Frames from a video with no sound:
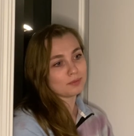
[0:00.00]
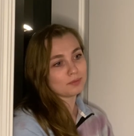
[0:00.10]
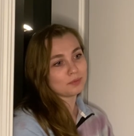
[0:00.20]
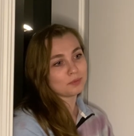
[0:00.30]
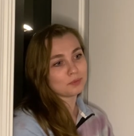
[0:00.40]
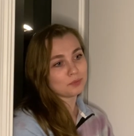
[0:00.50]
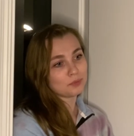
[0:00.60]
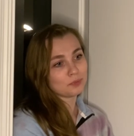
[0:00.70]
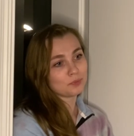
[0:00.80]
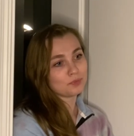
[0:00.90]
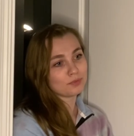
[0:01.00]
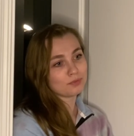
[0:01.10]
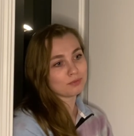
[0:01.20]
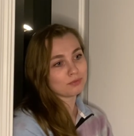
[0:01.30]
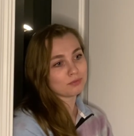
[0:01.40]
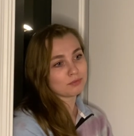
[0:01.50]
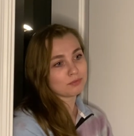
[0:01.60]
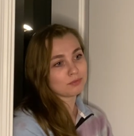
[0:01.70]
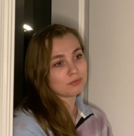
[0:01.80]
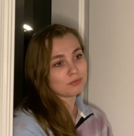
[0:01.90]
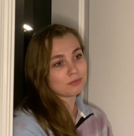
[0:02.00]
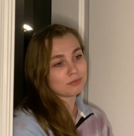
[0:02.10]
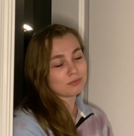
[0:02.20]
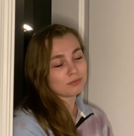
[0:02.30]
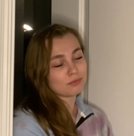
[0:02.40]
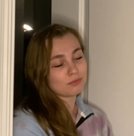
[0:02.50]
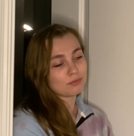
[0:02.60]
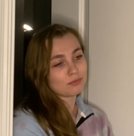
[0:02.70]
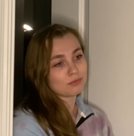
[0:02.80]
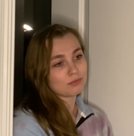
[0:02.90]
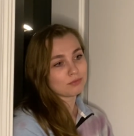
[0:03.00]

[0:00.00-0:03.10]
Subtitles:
(no one is talking)